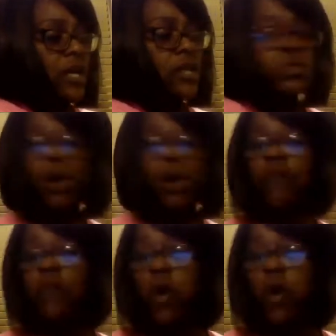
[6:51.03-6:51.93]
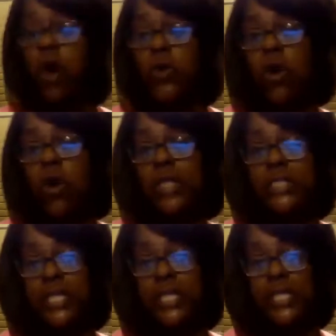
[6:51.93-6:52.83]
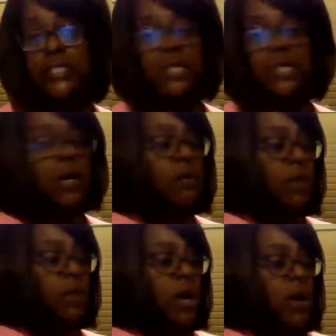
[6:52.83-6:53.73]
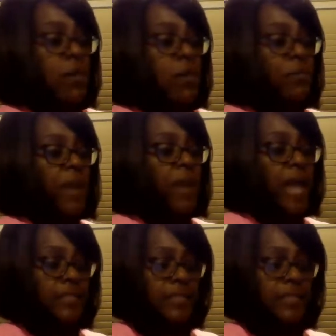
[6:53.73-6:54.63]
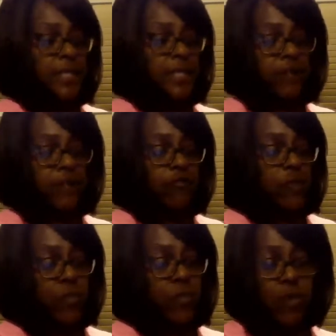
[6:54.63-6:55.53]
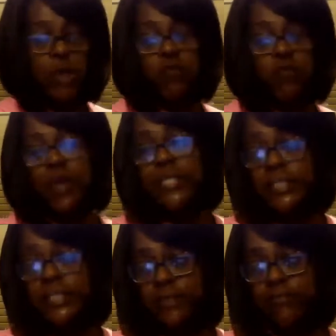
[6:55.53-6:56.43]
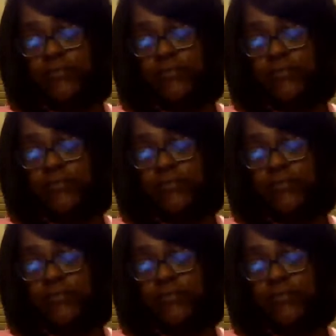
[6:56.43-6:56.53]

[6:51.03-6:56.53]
So far, we are seeing some positive, progressive